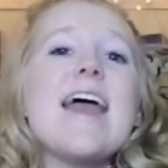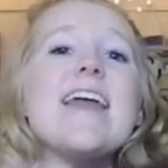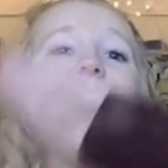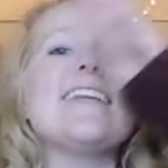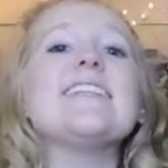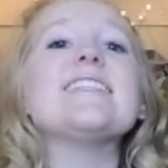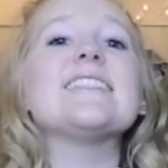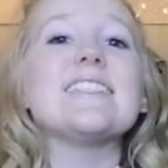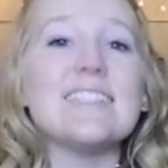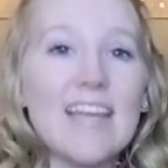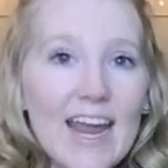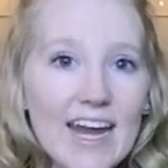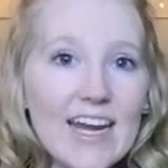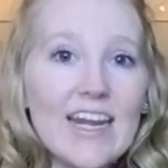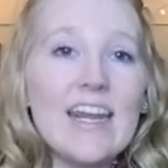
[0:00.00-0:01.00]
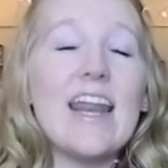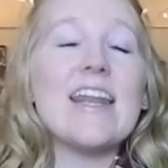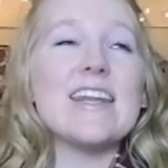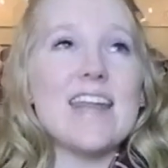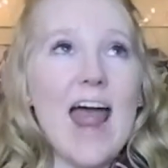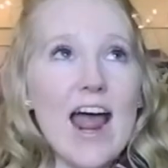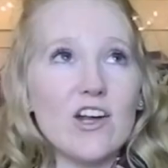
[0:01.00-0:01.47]
insane
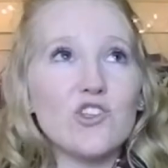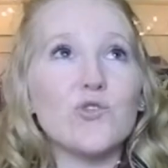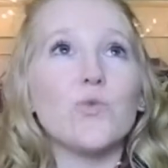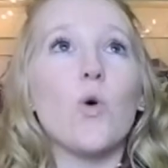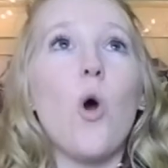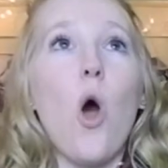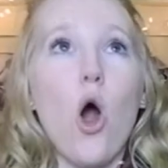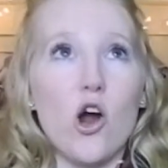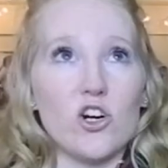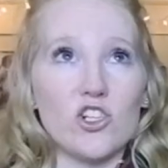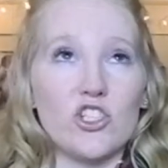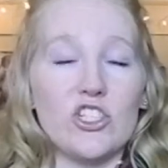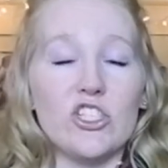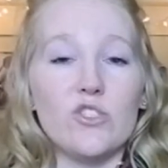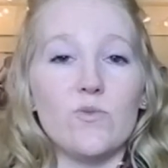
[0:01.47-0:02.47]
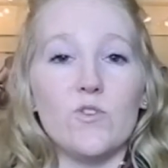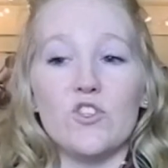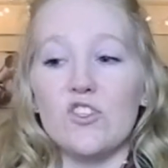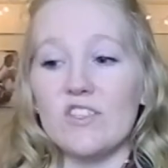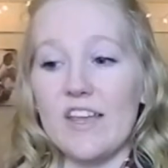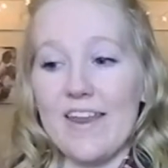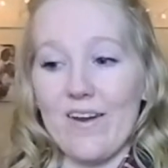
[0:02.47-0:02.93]
natural arches, which
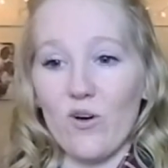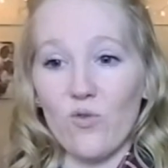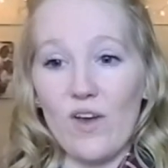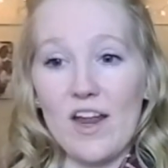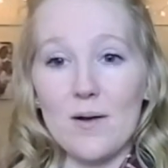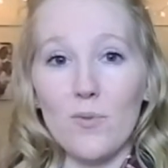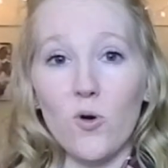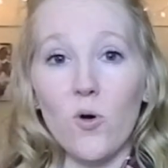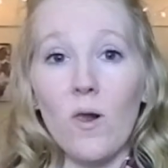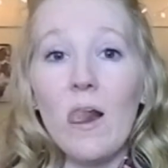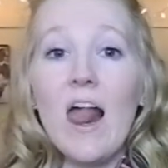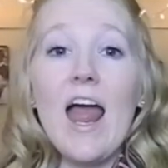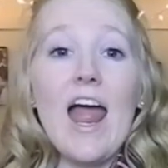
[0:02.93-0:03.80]
is incredible.